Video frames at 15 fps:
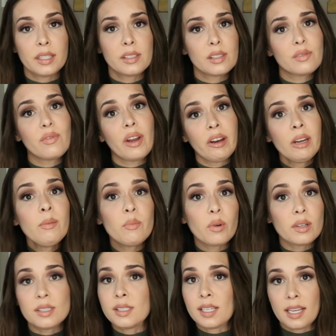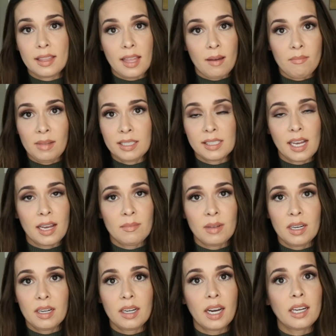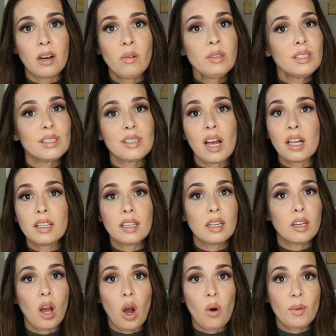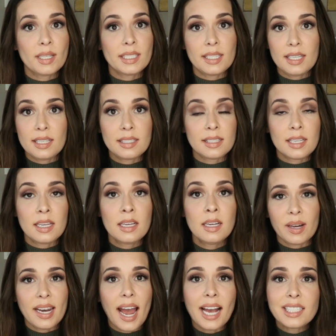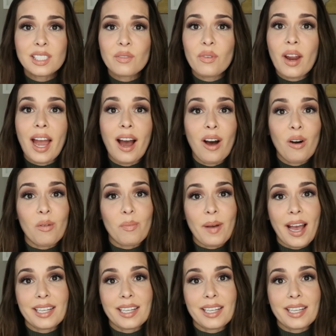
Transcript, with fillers: It's very important to get that me time in. And I know it's not always easy, but ask for help.